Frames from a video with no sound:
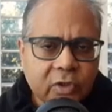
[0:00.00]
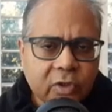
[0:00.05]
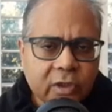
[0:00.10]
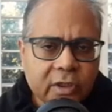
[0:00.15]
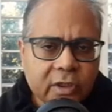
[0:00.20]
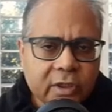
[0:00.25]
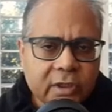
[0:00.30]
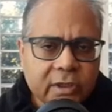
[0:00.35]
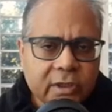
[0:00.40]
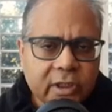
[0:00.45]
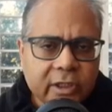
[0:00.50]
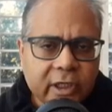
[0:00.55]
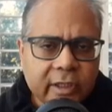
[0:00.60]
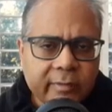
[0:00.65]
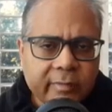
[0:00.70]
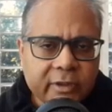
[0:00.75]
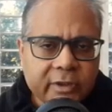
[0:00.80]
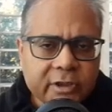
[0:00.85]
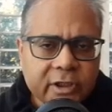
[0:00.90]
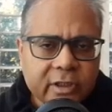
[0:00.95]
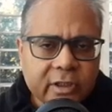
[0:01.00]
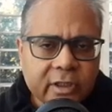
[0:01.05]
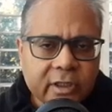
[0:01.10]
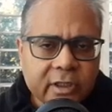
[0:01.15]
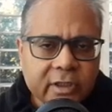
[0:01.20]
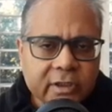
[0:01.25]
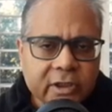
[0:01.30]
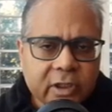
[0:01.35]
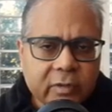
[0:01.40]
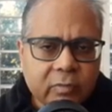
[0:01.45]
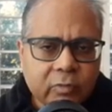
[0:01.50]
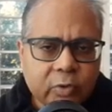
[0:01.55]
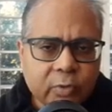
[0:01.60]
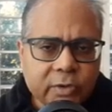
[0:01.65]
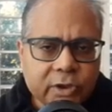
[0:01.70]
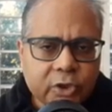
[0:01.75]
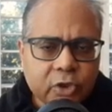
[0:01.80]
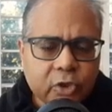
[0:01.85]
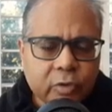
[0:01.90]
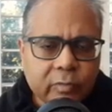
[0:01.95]
all these are dimensionless,
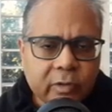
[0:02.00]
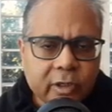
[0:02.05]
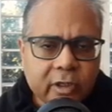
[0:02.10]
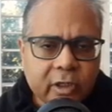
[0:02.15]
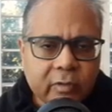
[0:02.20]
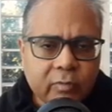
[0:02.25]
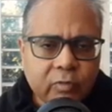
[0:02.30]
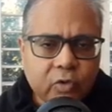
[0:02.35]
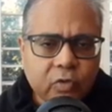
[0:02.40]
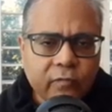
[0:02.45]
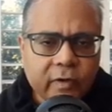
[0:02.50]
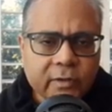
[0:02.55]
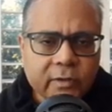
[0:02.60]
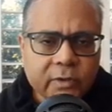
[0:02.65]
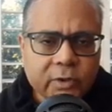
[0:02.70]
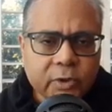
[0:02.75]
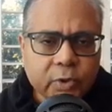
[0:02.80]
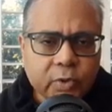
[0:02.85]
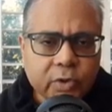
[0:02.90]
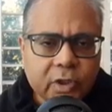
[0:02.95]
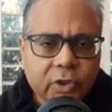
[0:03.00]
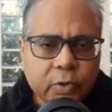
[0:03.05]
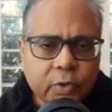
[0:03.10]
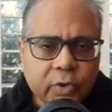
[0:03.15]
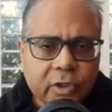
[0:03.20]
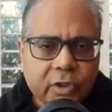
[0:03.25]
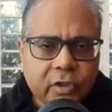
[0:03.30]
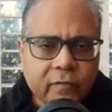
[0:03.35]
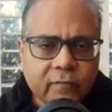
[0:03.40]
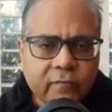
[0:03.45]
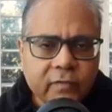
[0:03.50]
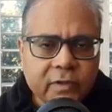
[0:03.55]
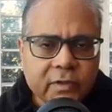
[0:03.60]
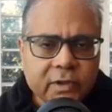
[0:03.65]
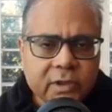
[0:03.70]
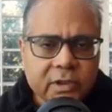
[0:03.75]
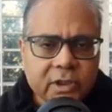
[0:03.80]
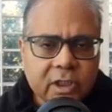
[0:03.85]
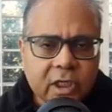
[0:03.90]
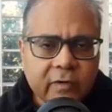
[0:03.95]
W0 by W1. So the unit of this
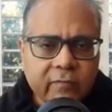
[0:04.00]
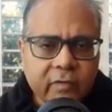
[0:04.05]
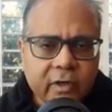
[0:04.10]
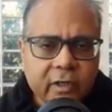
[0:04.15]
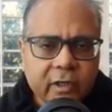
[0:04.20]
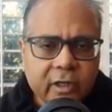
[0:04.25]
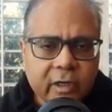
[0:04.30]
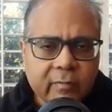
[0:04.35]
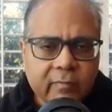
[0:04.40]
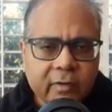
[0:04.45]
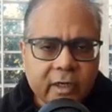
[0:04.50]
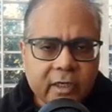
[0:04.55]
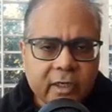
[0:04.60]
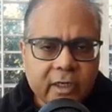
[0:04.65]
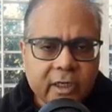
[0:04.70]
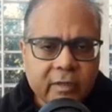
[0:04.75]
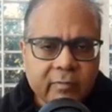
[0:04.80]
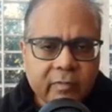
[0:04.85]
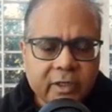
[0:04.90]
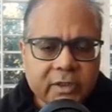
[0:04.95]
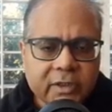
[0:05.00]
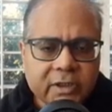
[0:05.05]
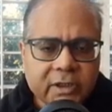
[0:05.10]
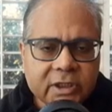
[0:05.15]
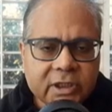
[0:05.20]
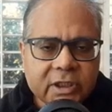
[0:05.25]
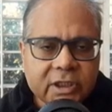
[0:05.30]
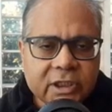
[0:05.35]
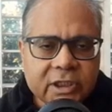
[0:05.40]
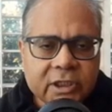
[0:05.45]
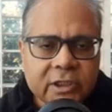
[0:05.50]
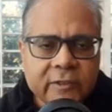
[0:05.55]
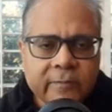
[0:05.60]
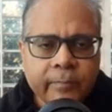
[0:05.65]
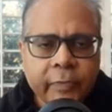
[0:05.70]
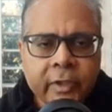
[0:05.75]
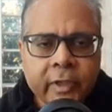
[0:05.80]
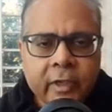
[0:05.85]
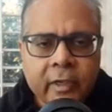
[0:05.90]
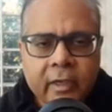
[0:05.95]
is governed completely by CT,
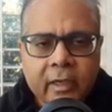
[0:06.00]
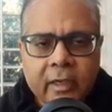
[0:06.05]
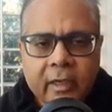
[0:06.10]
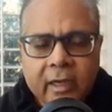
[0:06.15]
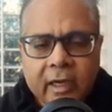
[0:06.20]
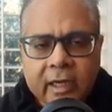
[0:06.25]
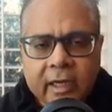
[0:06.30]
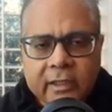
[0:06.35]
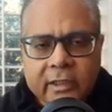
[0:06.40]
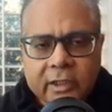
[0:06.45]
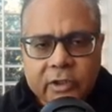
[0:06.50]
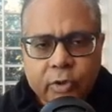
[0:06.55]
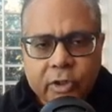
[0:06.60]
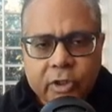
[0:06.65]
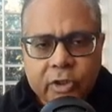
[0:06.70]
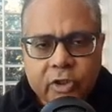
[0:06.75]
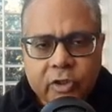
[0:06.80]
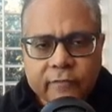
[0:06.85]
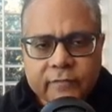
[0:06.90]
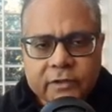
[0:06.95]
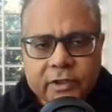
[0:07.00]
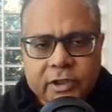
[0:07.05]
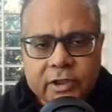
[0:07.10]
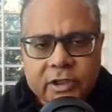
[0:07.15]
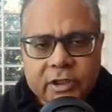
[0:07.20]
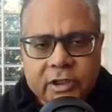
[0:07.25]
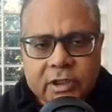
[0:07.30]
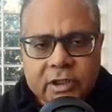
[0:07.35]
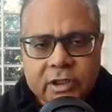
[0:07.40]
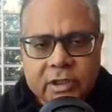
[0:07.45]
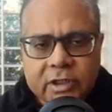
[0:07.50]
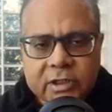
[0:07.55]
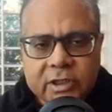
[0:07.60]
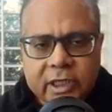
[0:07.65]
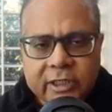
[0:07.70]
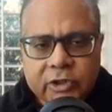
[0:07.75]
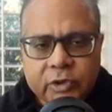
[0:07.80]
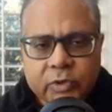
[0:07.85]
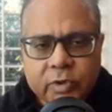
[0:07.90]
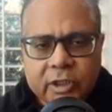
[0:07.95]
and the unit of CT is
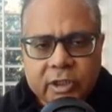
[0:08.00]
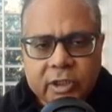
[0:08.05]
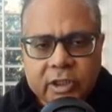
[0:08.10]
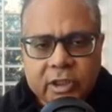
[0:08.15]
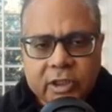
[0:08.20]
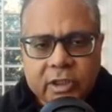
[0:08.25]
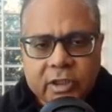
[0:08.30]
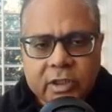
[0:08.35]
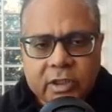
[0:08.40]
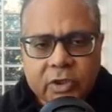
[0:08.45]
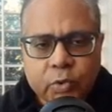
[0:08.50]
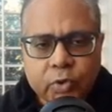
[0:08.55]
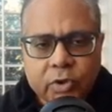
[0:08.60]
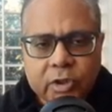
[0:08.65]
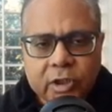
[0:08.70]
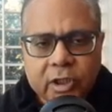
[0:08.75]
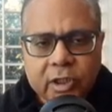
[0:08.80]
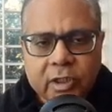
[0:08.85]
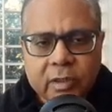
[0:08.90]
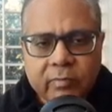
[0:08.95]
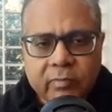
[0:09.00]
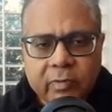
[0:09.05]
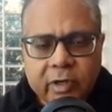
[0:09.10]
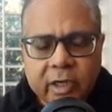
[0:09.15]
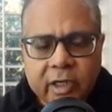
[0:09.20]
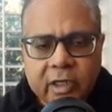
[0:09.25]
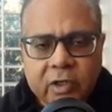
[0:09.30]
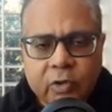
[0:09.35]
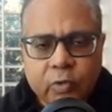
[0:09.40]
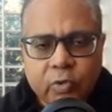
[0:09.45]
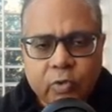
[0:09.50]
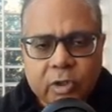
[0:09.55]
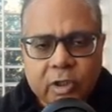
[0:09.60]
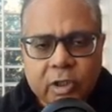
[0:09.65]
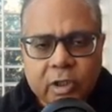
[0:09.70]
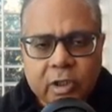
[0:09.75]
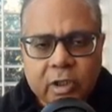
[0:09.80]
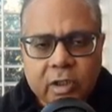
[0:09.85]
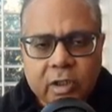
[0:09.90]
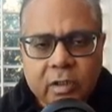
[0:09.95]
actually Newton by
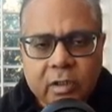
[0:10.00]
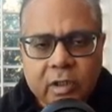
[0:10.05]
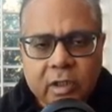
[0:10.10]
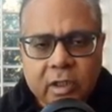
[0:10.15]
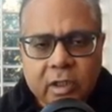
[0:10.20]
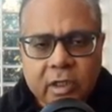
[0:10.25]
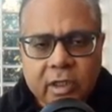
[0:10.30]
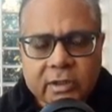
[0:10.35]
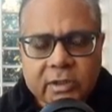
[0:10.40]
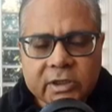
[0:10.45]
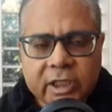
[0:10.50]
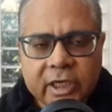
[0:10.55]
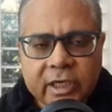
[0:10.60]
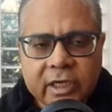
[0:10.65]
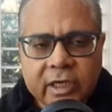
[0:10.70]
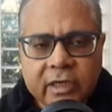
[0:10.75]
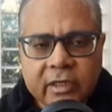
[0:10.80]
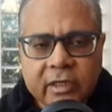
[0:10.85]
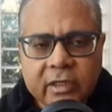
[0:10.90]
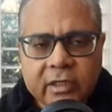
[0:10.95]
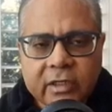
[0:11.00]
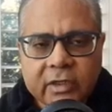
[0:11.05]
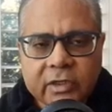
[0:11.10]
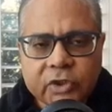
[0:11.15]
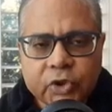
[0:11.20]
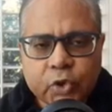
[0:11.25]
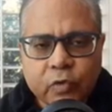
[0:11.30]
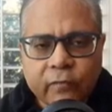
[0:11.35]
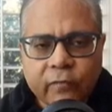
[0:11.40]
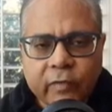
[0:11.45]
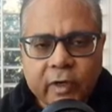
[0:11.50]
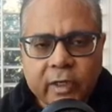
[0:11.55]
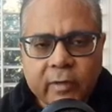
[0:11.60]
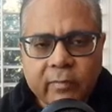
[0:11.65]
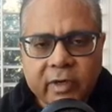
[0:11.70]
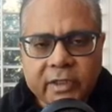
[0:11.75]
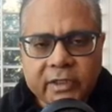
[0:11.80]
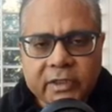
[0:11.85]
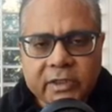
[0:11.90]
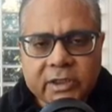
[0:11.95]
Newton and second here, so 1
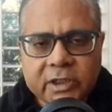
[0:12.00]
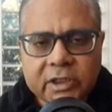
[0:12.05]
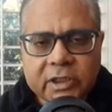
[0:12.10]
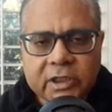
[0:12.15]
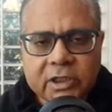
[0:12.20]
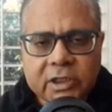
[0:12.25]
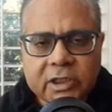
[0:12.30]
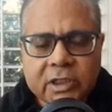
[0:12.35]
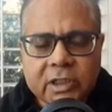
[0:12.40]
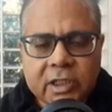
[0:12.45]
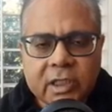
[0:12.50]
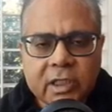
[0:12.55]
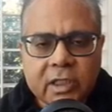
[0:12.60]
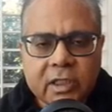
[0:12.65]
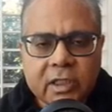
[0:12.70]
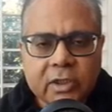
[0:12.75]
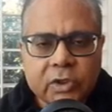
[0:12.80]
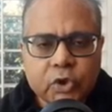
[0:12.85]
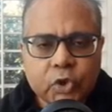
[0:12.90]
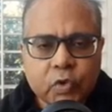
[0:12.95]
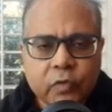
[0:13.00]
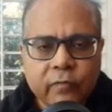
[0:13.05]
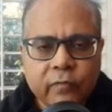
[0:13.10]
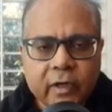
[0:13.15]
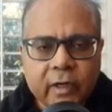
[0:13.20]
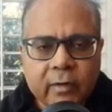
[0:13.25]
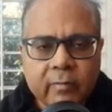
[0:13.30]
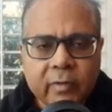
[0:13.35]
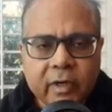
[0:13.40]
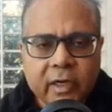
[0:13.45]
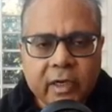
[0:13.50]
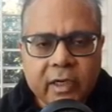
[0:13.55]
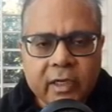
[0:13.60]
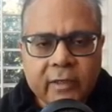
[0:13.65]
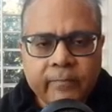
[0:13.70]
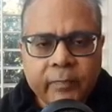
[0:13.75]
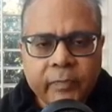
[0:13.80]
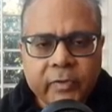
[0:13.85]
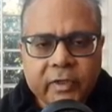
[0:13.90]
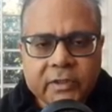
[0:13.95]
by CT. So 1 by
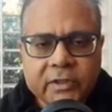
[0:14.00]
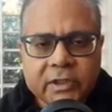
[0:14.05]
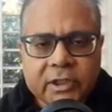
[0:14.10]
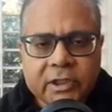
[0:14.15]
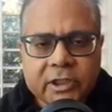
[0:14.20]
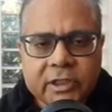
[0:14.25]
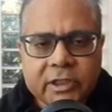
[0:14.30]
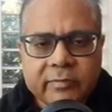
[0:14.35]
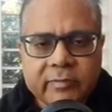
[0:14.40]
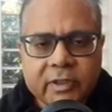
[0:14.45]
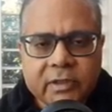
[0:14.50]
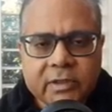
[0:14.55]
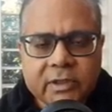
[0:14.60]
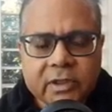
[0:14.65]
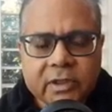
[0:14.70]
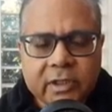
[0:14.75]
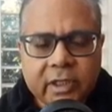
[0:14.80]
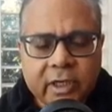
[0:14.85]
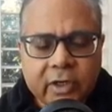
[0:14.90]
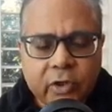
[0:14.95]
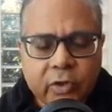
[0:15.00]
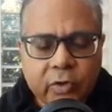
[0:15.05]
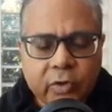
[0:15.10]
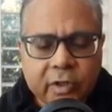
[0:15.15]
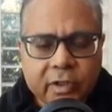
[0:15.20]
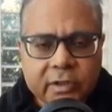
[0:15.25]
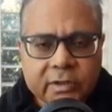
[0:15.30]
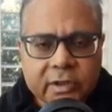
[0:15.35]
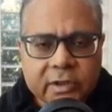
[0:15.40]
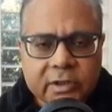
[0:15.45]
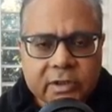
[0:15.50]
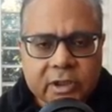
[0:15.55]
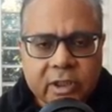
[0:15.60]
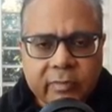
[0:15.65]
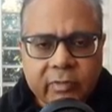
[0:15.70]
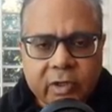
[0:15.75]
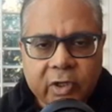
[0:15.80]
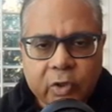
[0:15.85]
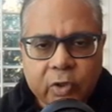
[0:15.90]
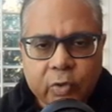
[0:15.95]
CT means the endurance is
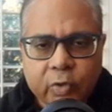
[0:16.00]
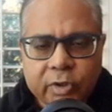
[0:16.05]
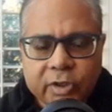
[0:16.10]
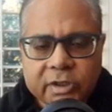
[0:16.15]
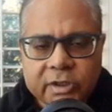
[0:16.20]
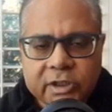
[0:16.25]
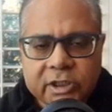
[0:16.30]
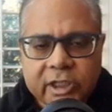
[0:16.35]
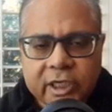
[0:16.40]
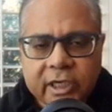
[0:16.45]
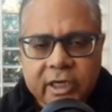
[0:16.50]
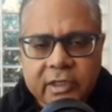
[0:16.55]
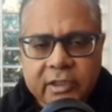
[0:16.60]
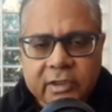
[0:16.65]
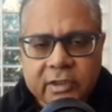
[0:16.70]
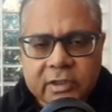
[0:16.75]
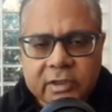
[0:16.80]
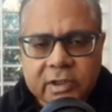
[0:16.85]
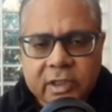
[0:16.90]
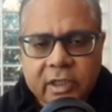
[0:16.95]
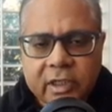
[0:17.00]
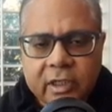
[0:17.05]
coming out in seconds.